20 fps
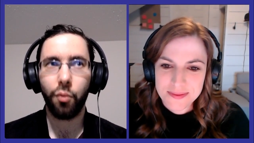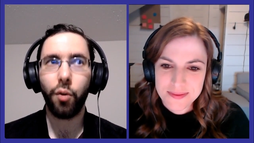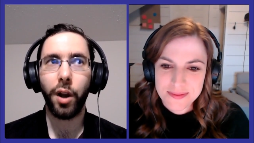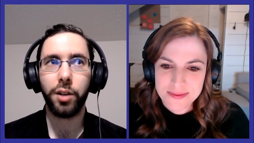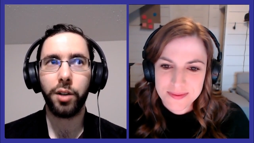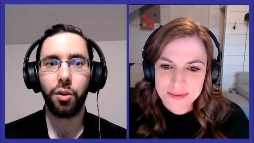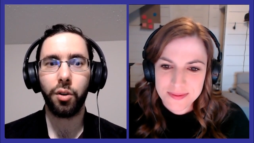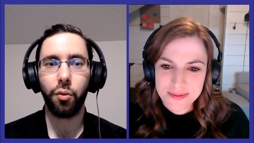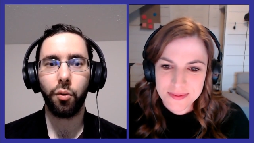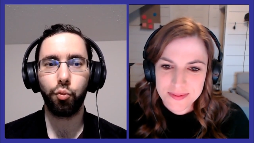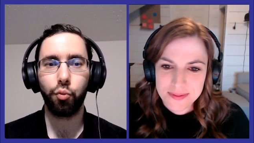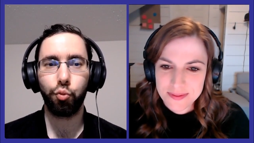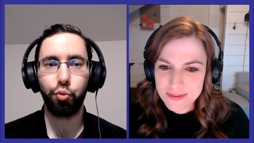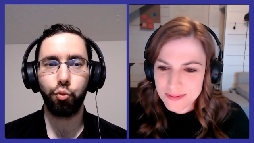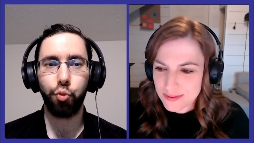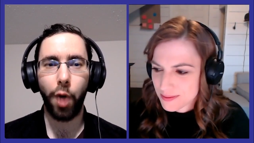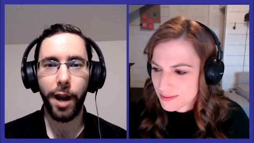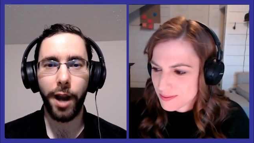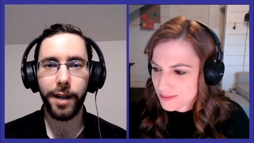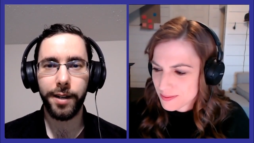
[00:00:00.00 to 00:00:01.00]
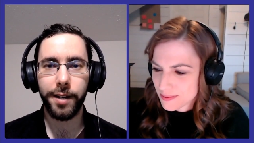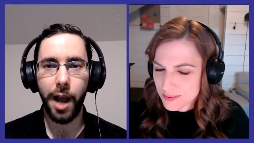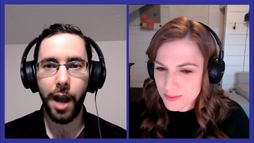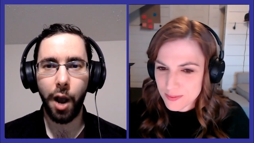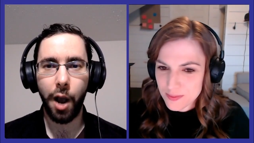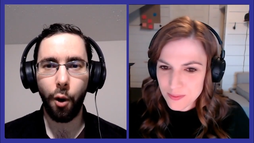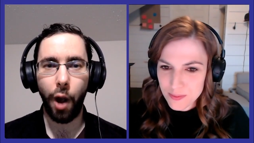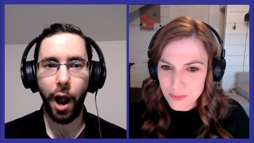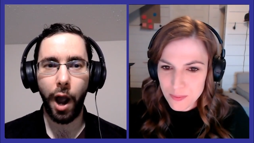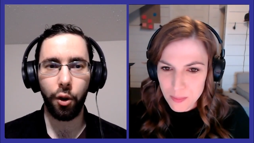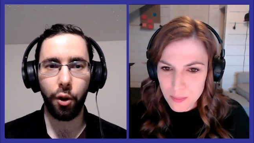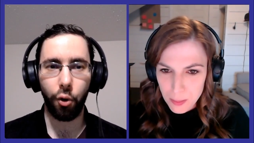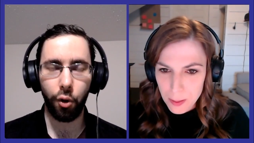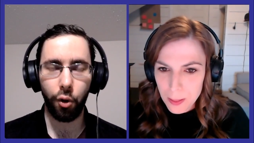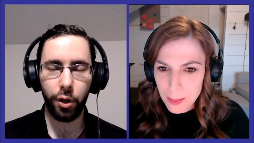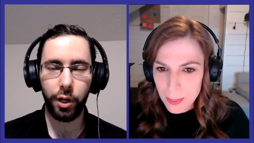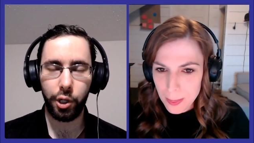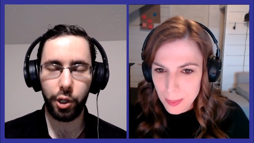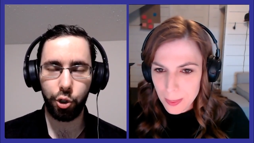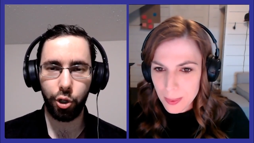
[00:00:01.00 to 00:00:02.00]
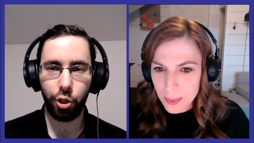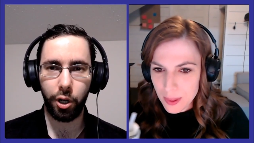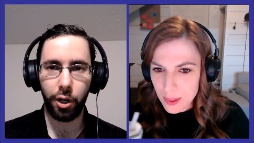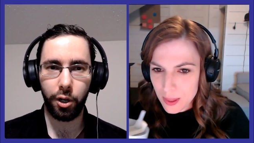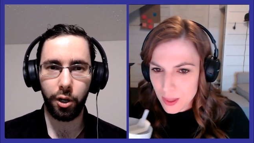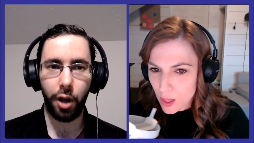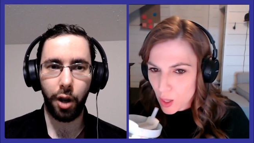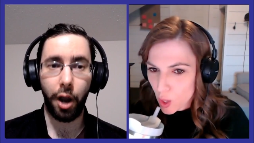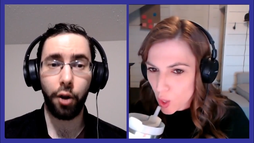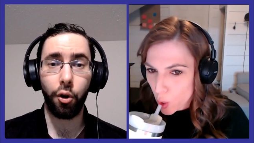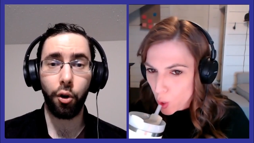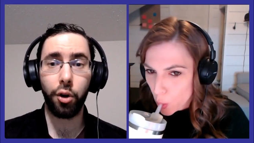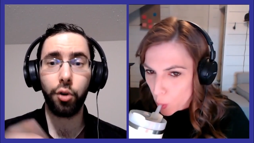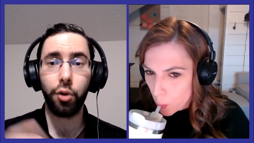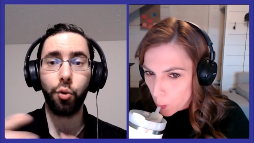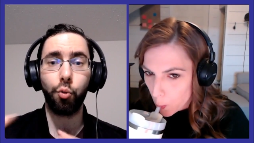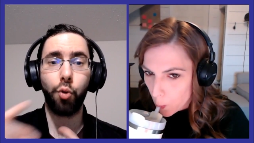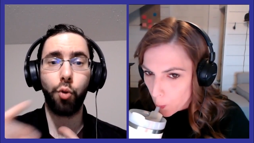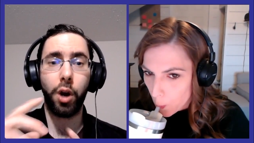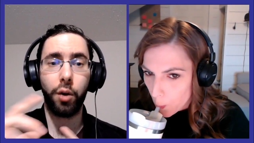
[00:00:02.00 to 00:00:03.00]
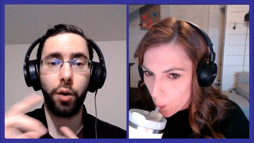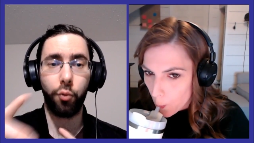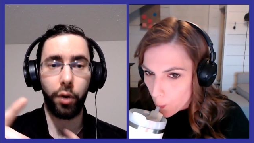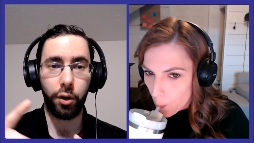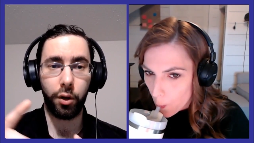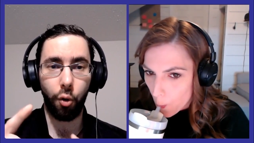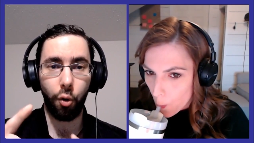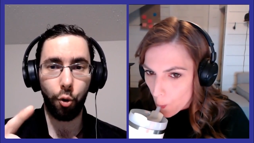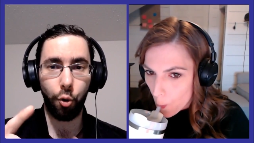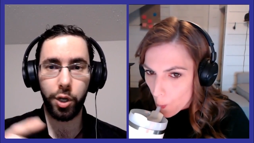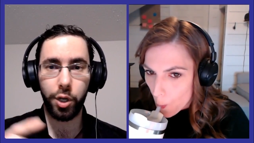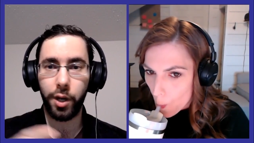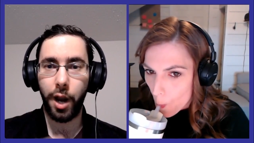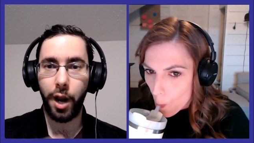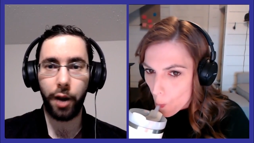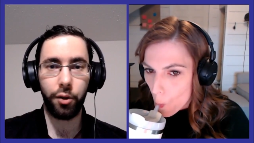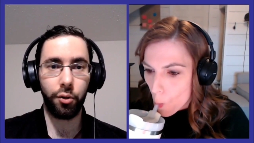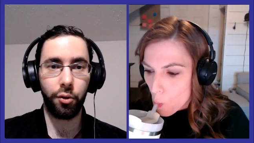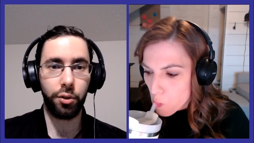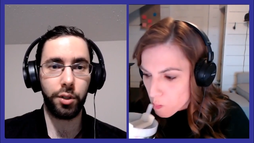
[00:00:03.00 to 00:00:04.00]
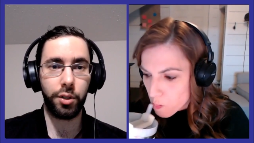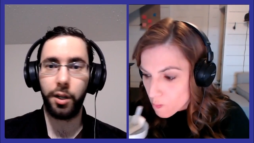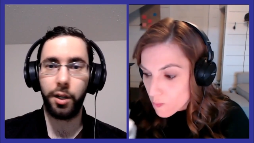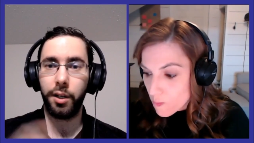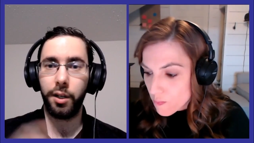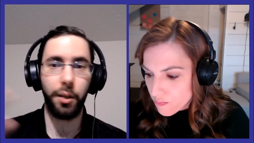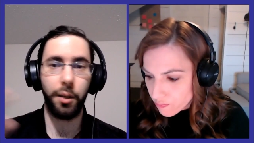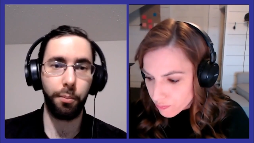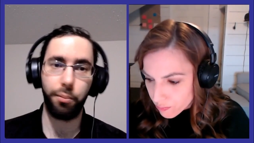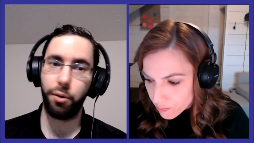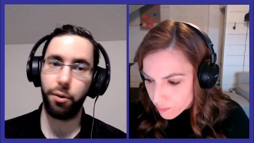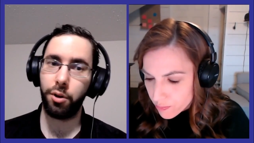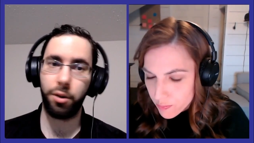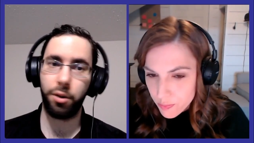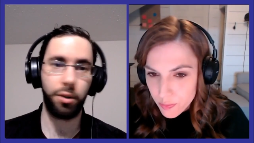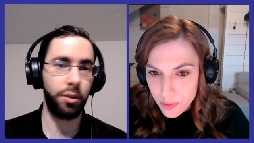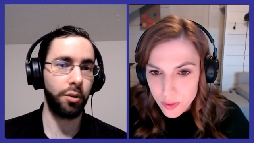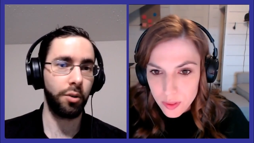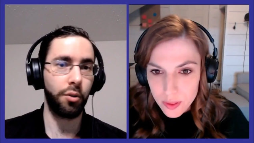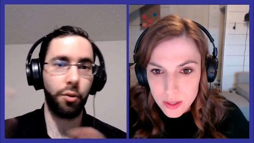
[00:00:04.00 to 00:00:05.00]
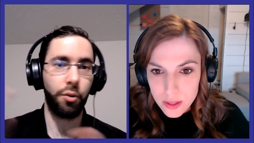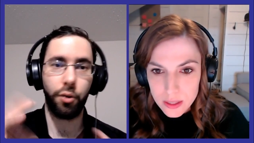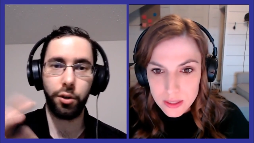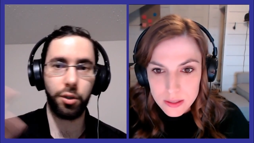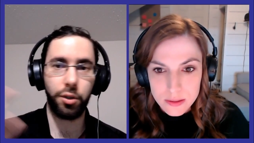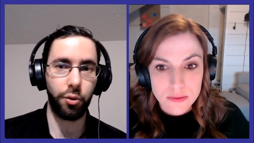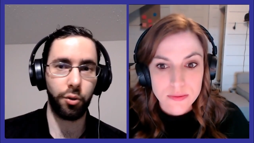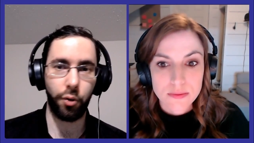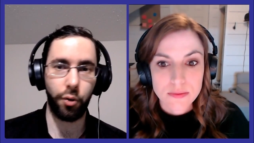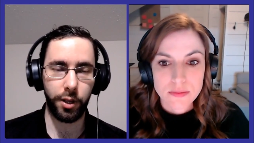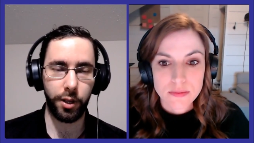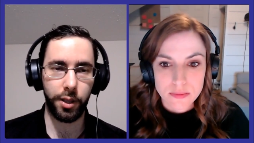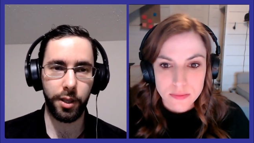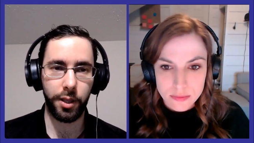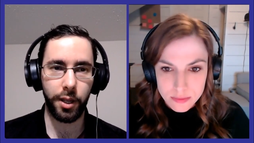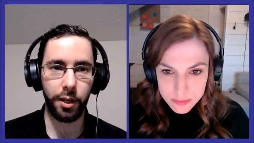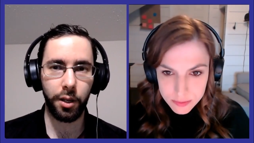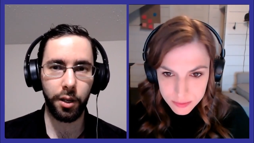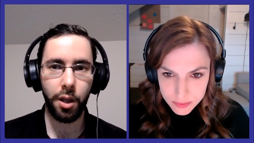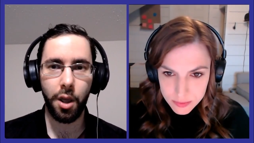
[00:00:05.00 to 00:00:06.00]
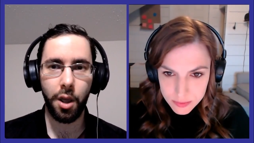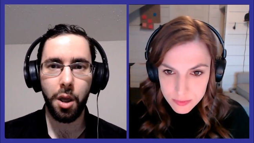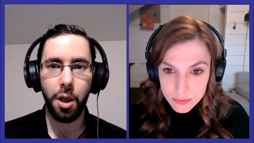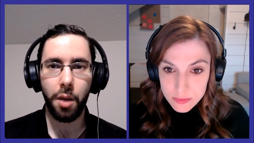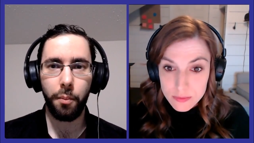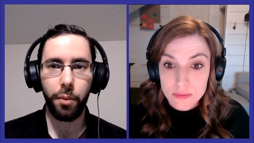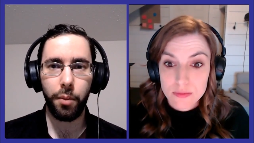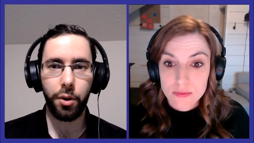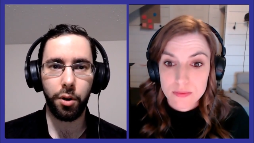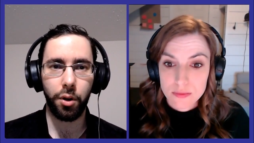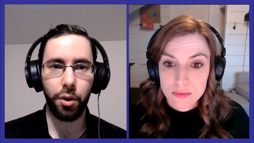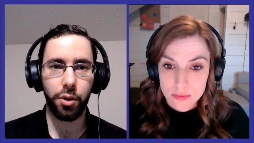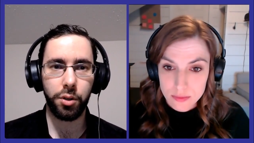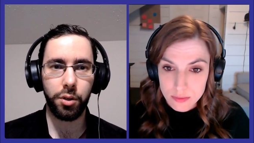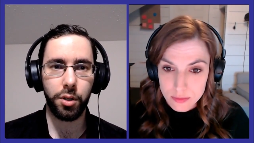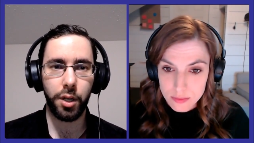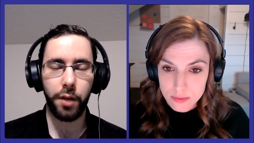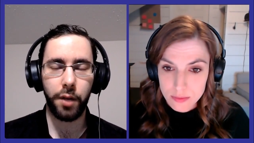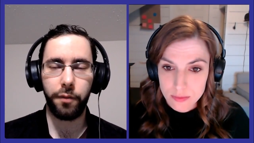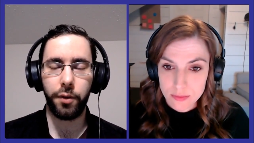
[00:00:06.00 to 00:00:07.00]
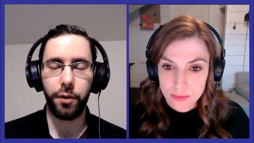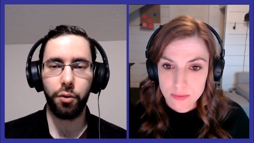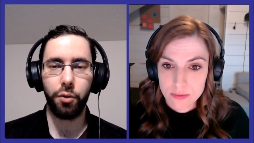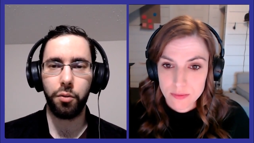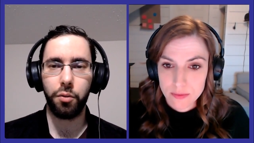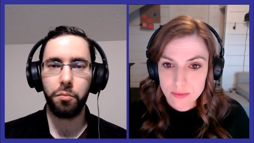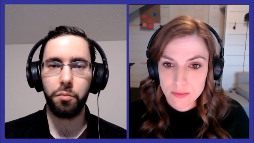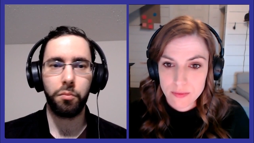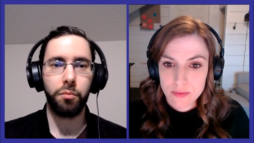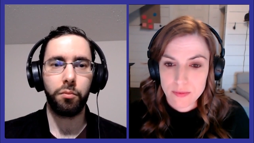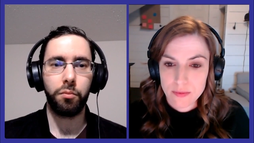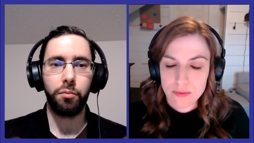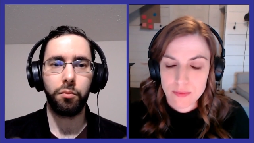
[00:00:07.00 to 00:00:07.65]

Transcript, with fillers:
Speaker 1: Right. So right now, I only charge. I only do one-on-one coaching. I don't sell ebooks, courses, or anything, because if you